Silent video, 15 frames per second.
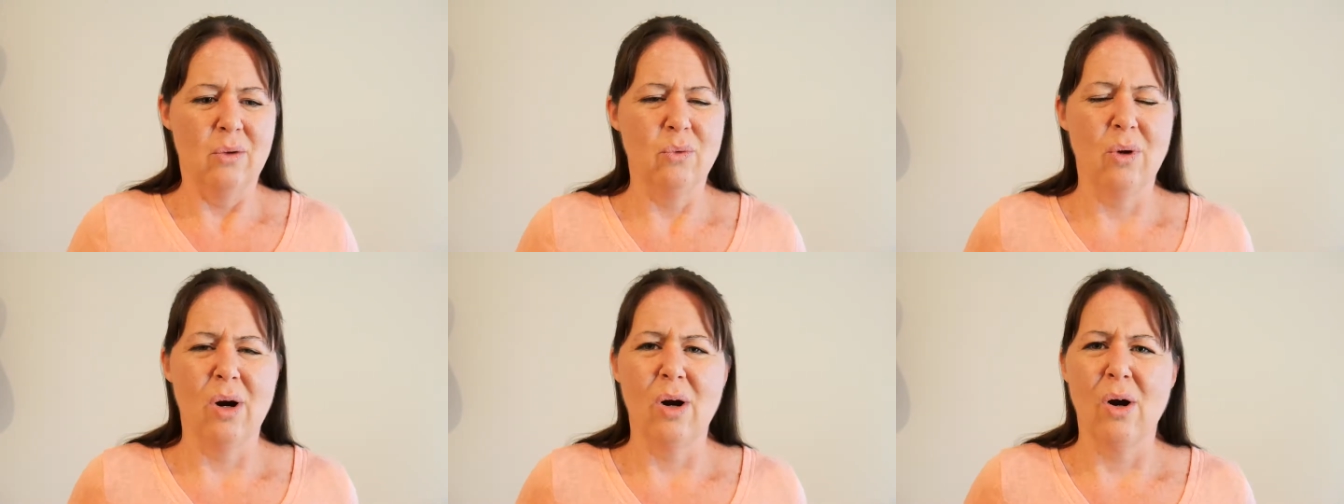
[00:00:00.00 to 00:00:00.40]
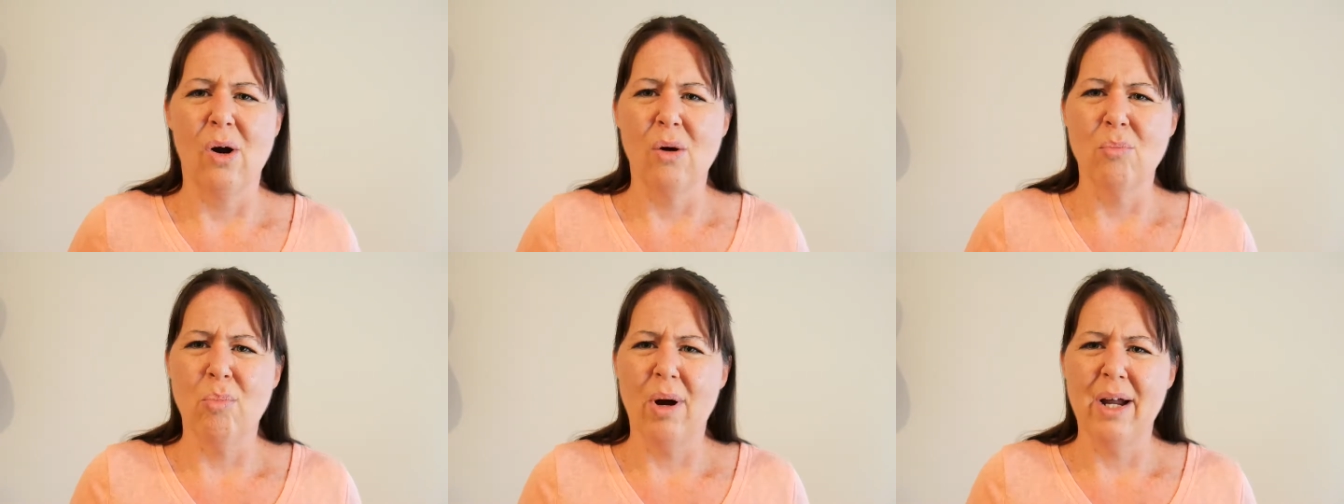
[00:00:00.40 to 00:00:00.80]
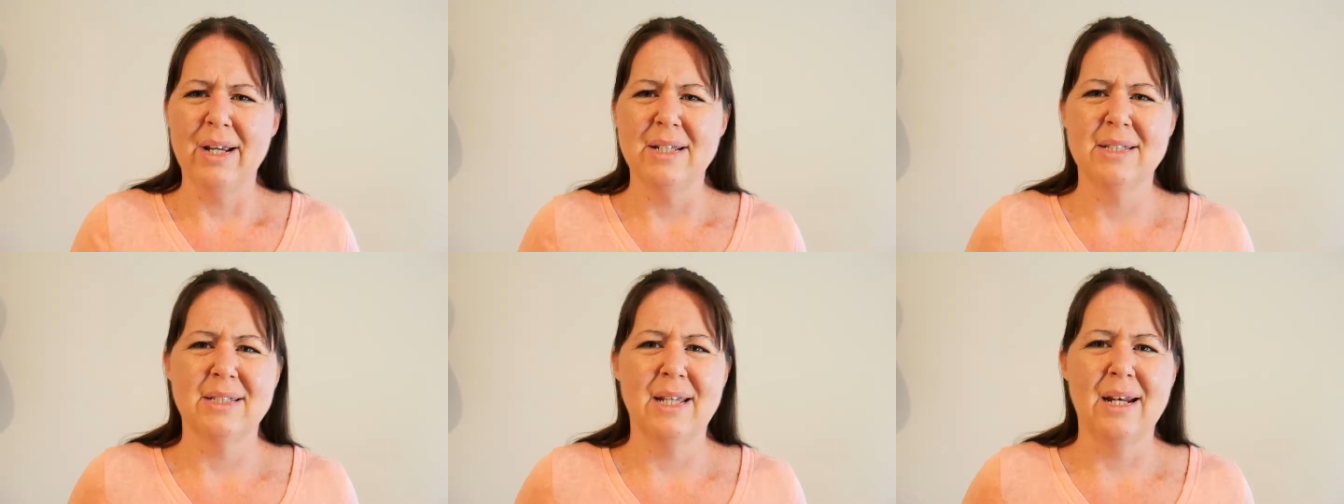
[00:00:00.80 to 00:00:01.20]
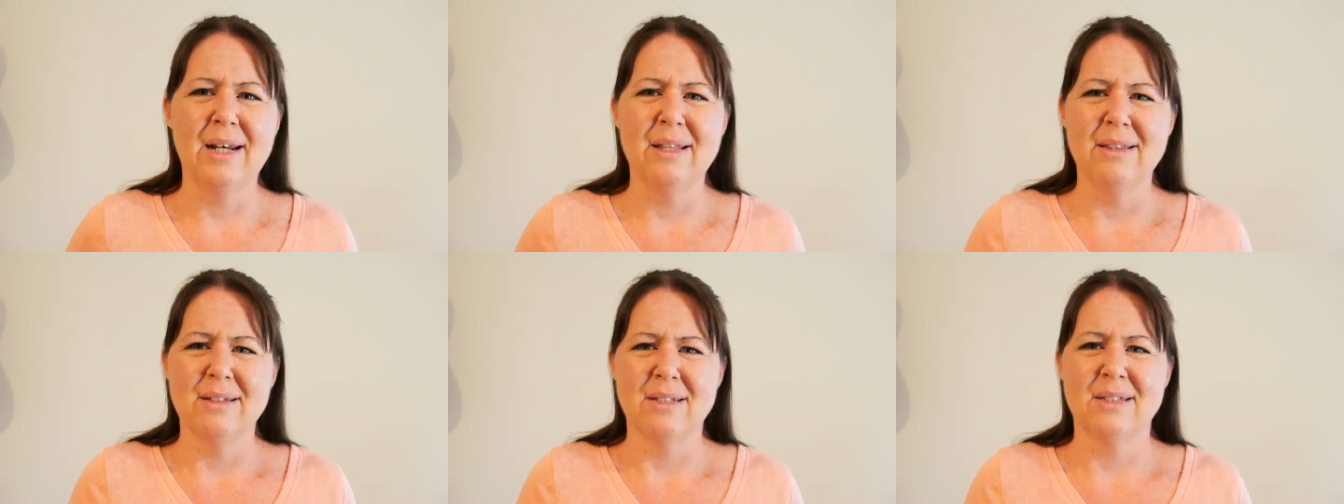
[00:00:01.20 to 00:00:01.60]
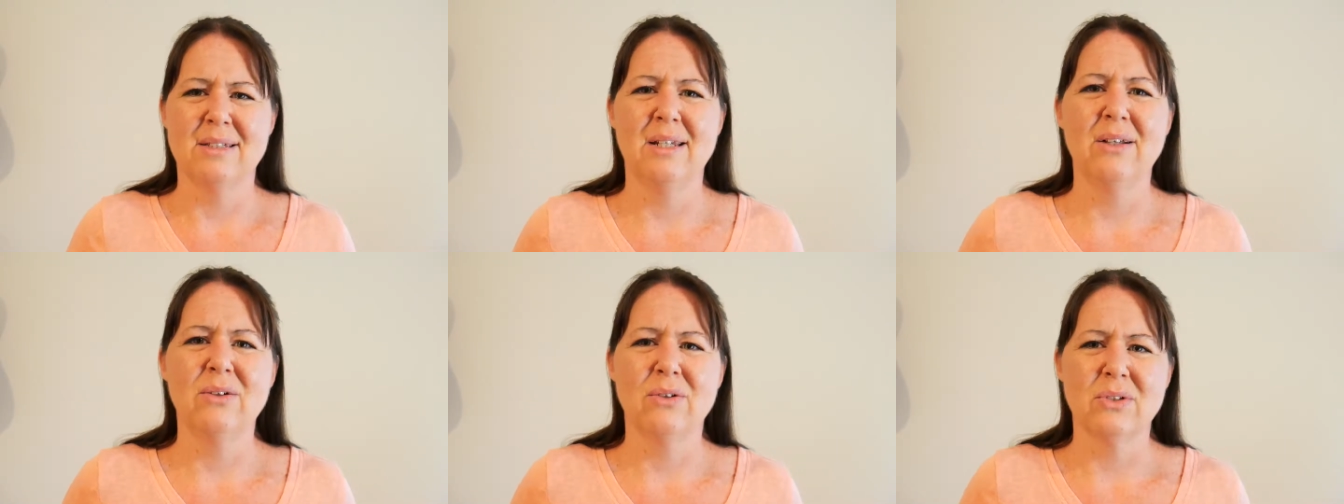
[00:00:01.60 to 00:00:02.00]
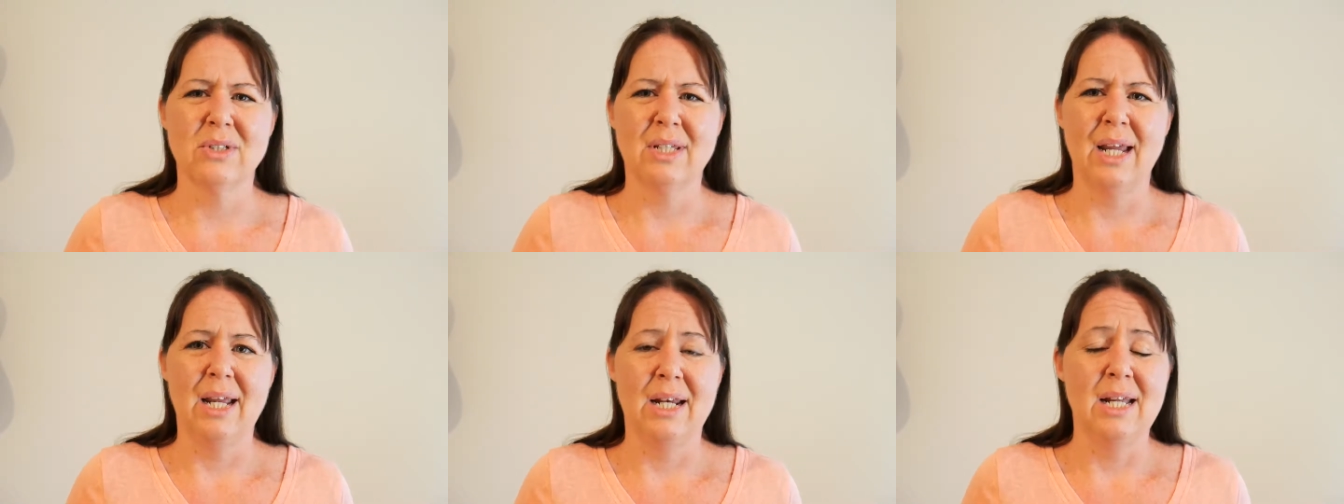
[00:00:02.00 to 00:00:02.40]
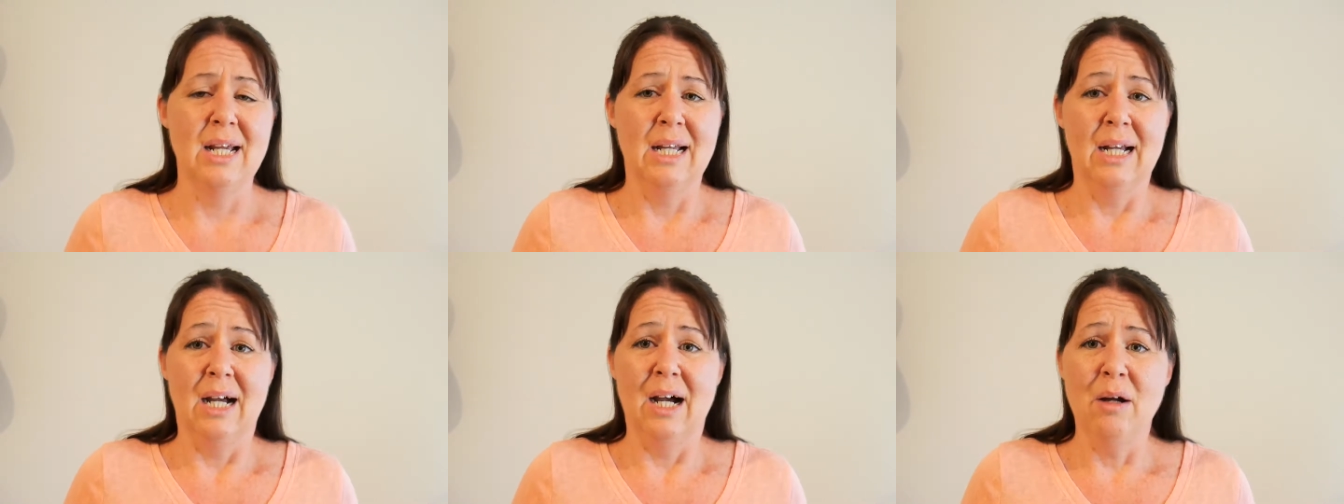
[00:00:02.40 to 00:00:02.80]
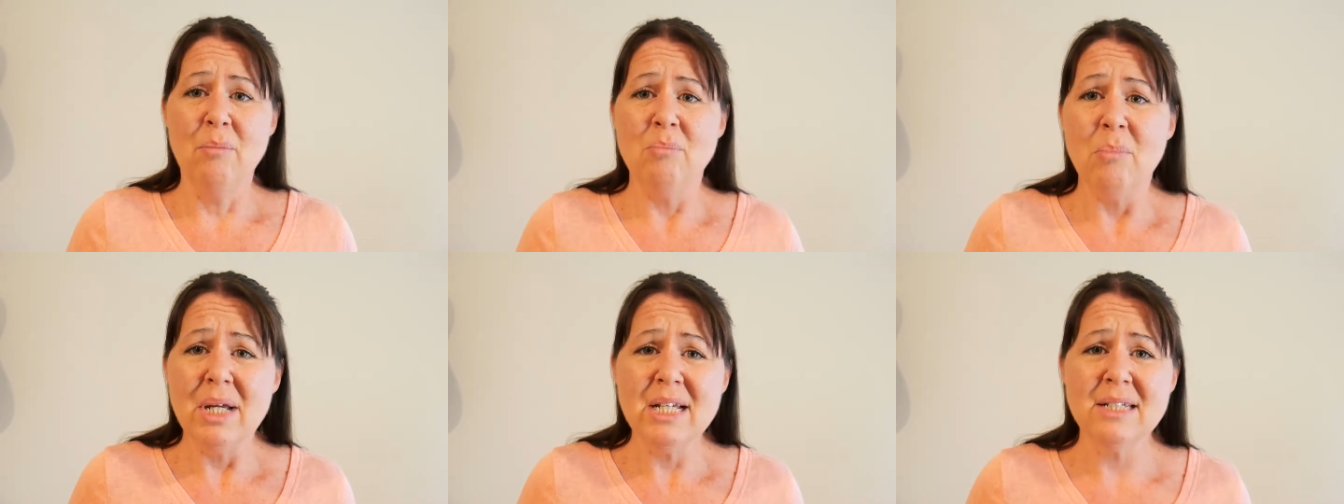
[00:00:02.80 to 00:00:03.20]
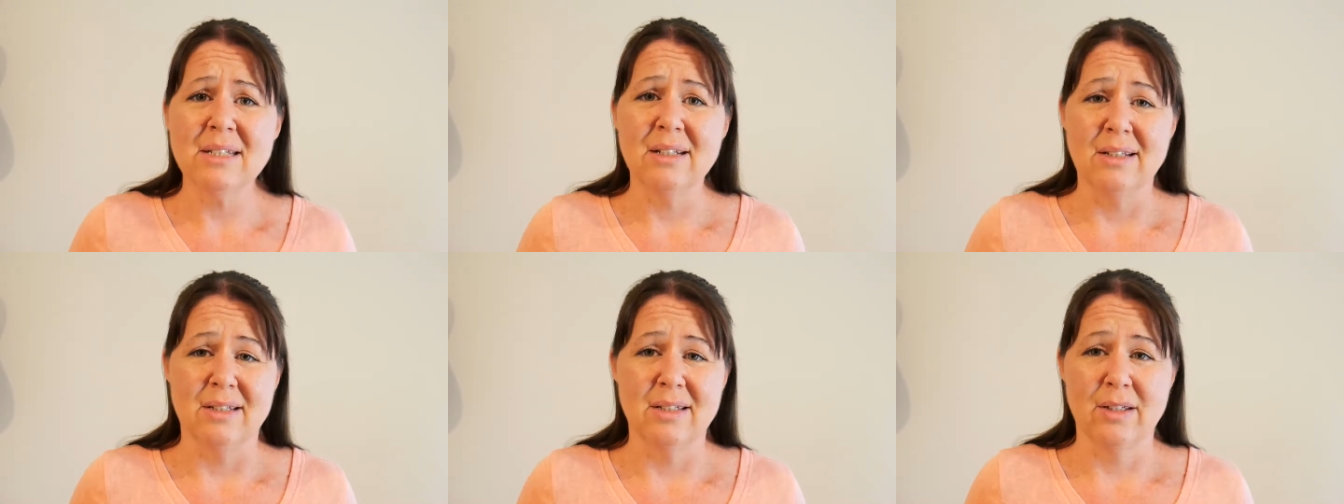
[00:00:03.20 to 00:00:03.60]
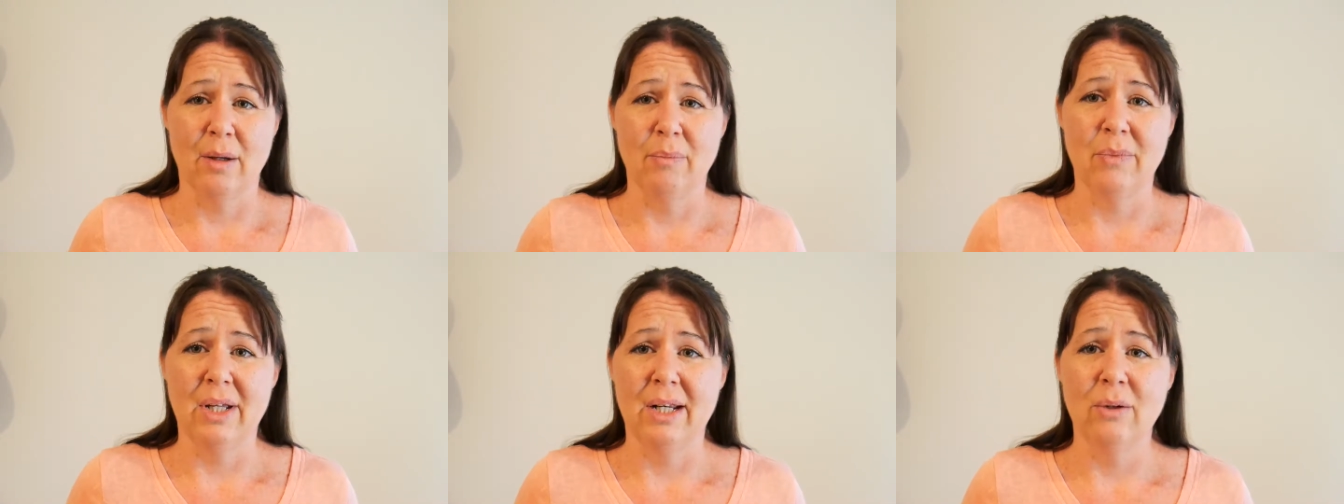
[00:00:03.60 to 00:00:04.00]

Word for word: our, our body's sending this signal saying, I'm missing something.